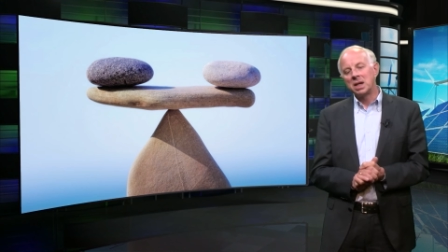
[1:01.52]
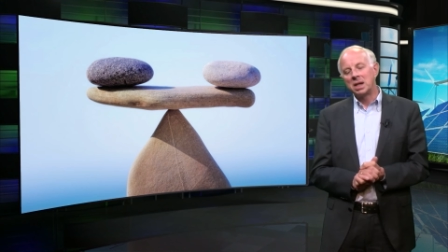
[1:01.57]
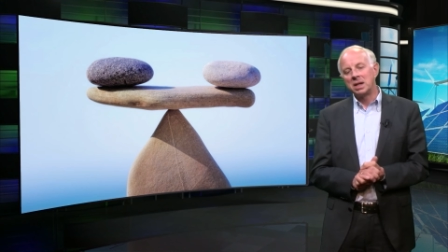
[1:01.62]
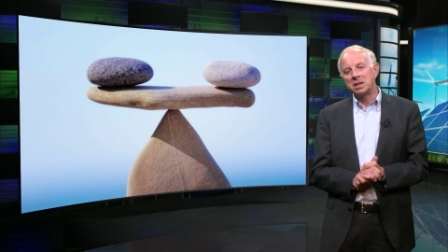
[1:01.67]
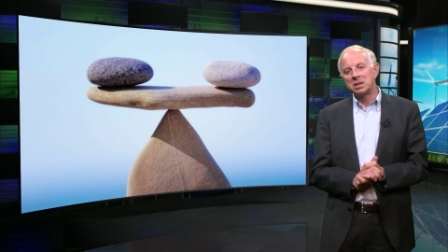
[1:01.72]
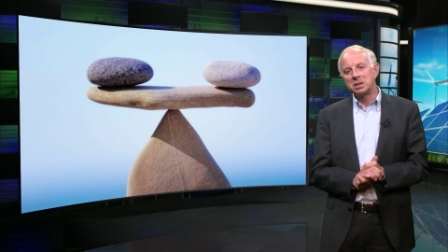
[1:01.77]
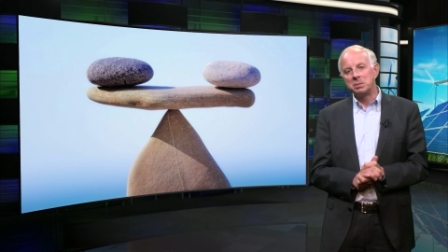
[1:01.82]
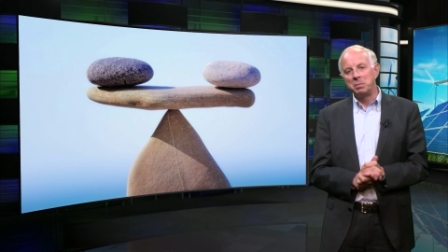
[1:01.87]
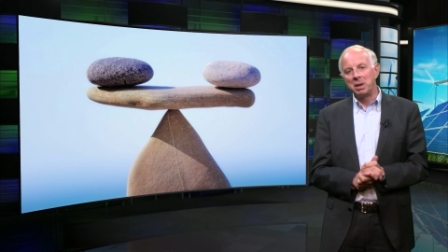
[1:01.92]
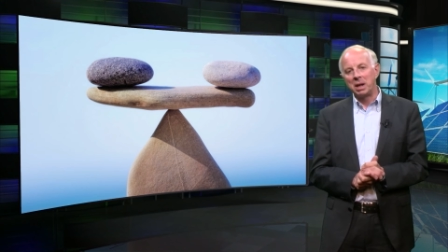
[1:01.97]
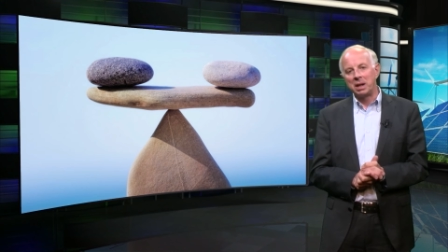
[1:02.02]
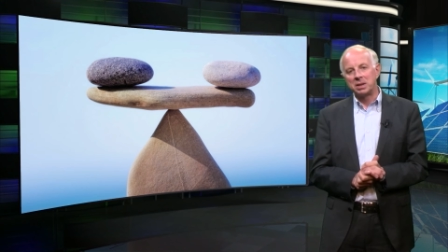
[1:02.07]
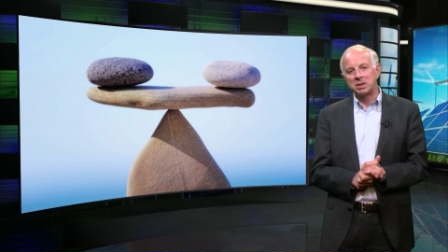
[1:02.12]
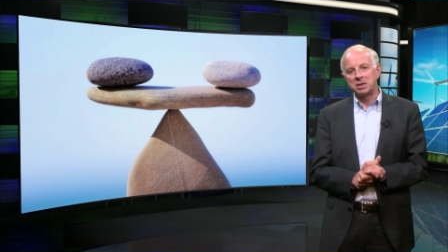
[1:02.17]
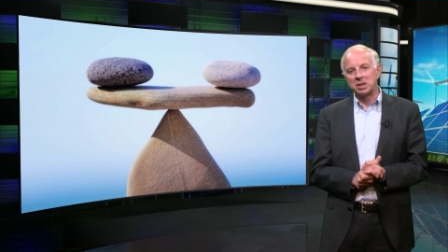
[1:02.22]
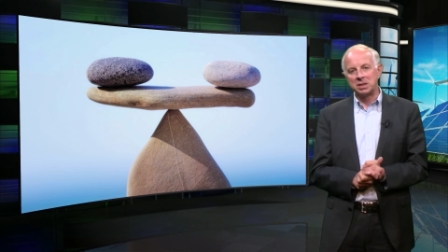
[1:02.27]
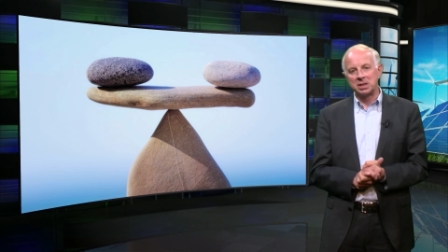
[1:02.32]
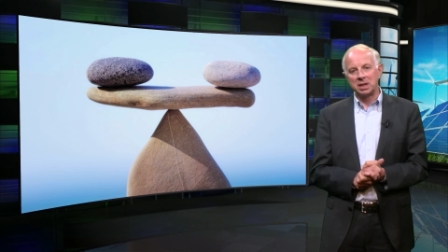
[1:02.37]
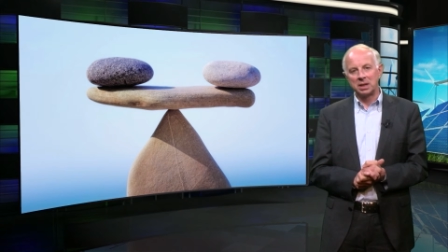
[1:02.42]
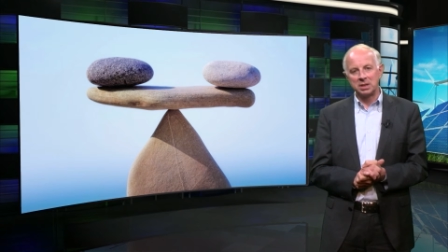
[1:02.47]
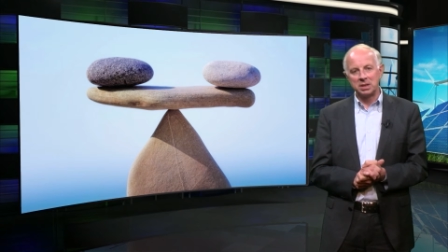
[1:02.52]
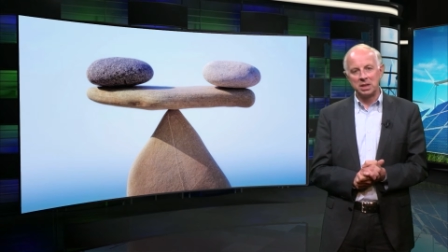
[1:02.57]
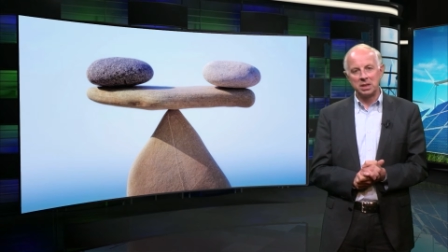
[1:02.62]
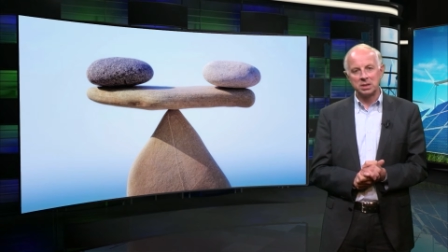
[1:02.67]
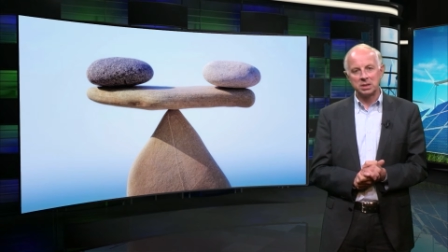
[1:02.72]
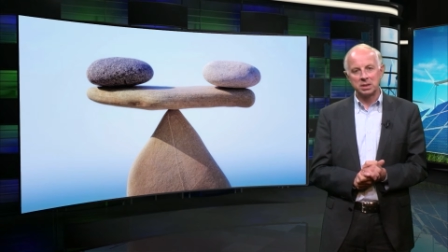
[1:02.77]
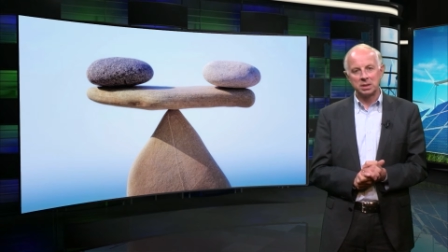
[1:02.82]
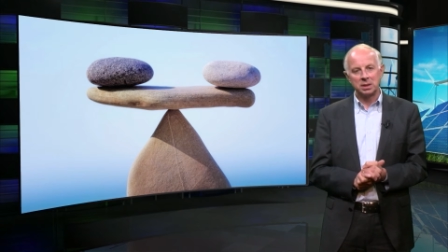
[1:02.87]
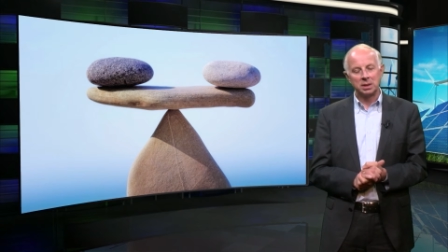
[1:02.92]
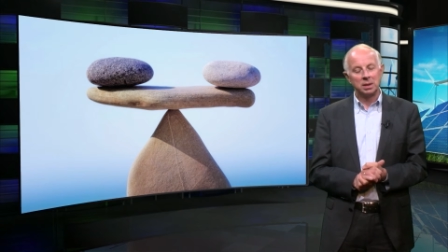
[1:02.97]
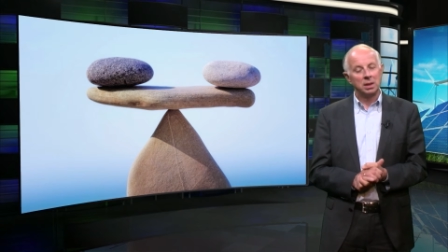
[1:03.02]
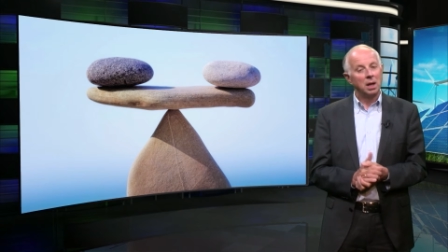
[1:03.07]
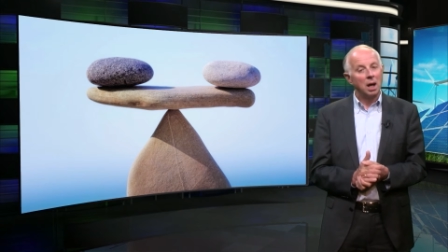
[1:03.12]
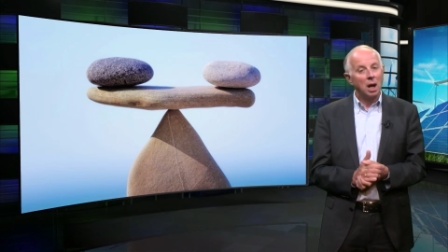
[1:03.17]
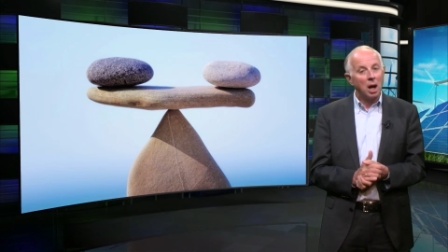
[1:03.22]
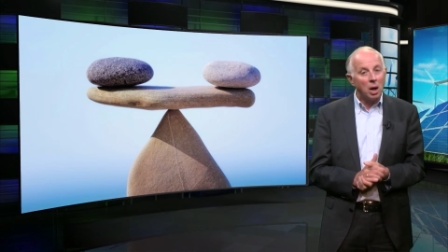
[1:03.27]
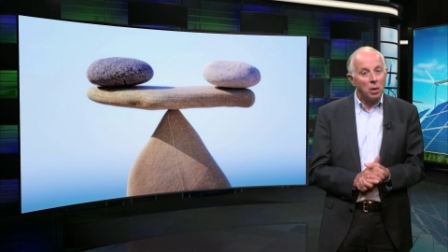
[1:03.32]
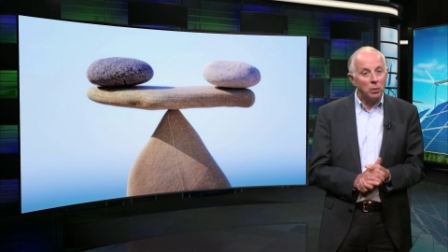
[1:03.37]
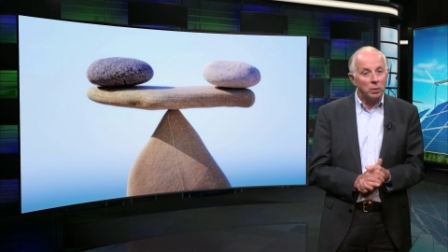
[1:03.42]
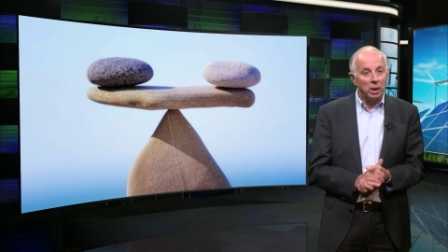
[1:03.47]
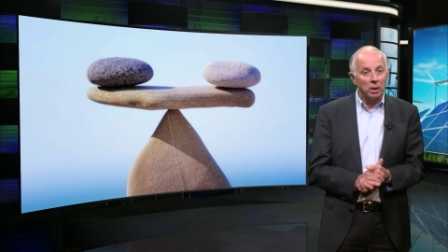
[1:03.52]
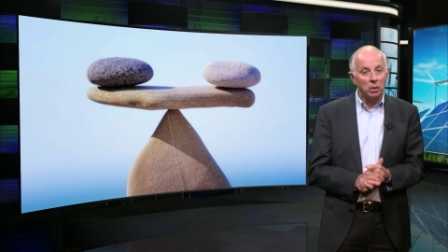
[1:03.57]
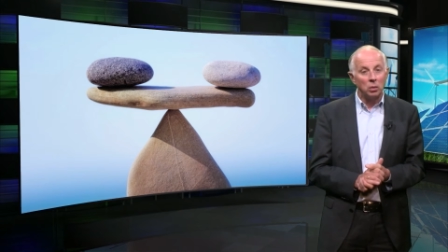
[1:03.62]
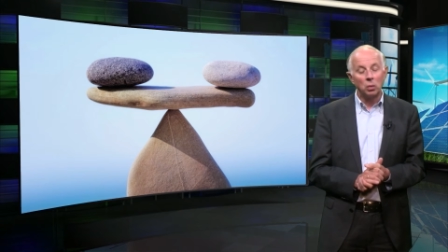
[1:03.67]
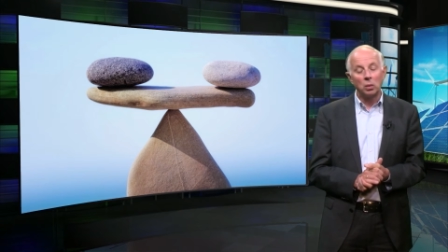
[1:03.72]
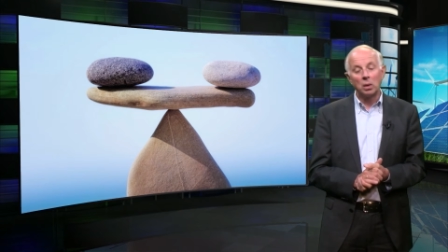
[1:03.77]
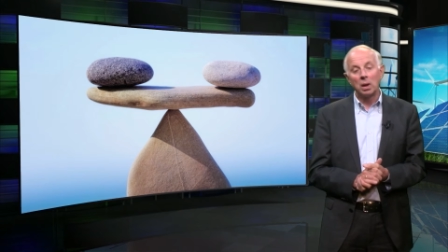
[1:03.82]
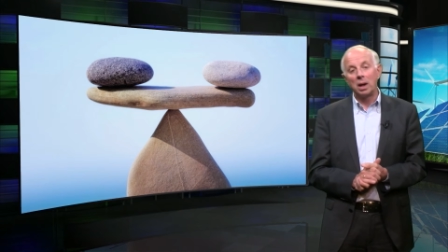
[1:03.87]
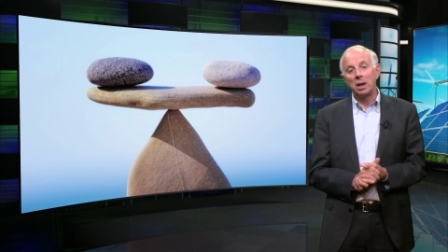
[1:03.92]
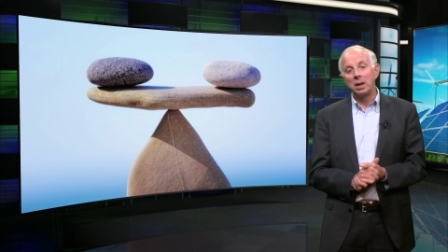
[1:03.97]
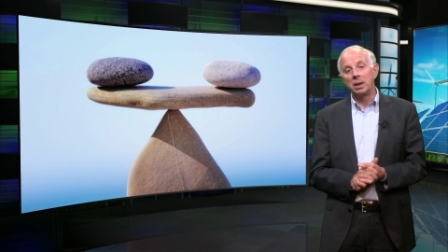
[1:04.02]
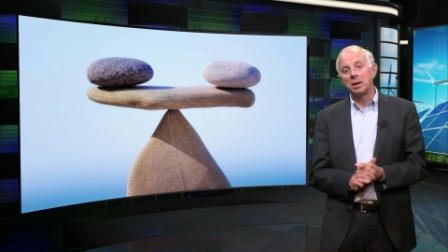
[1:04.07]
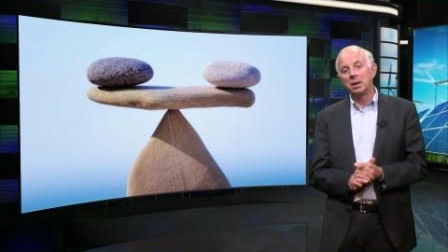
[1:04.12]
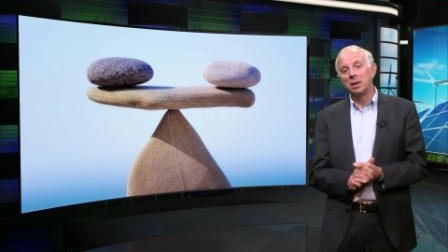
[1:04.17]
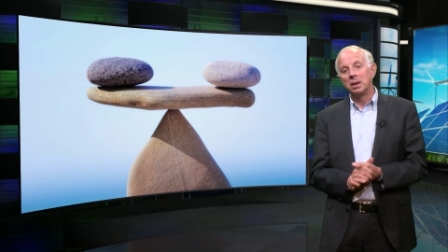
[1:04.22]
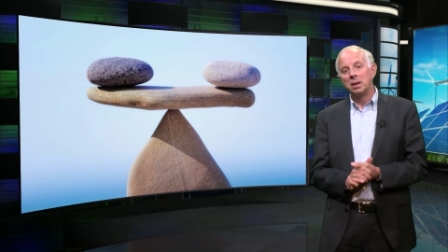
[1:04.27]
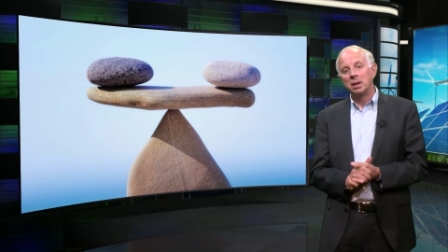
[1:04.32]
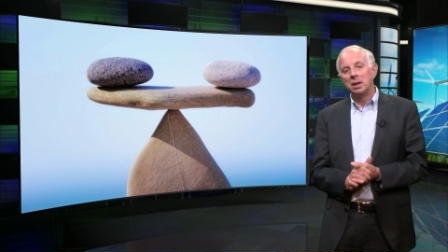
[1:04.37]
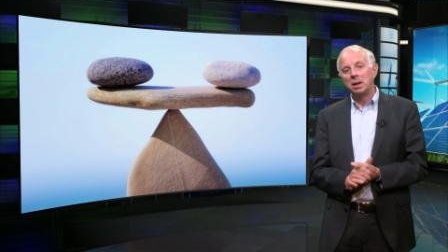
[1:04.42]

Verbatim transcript: energy balances exist, how they look like,